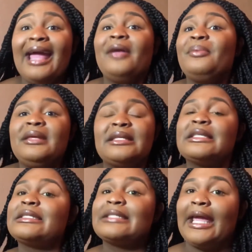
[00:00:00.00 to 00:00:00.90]
AP
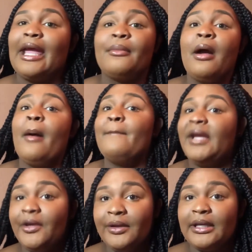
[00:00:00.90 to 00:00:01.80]
is a scam,
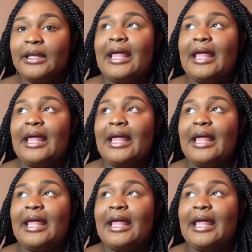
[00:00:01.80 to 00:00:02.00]
period.